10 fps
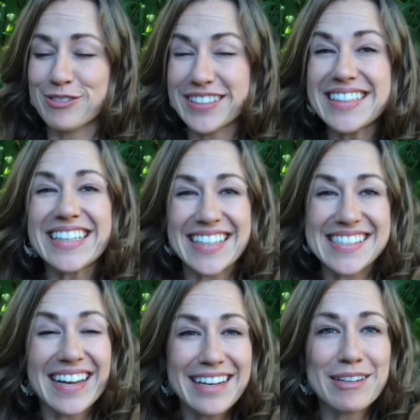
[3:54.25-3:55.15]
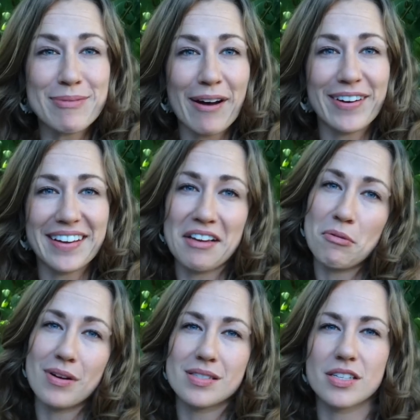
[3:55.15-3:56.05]
really excited about it and
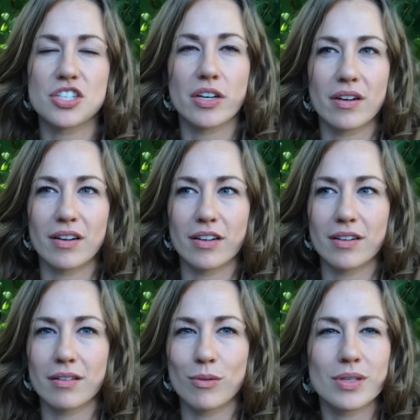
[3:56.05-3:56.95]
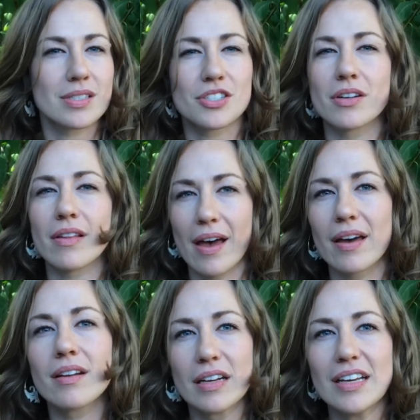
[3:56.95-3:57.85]
wants to share that.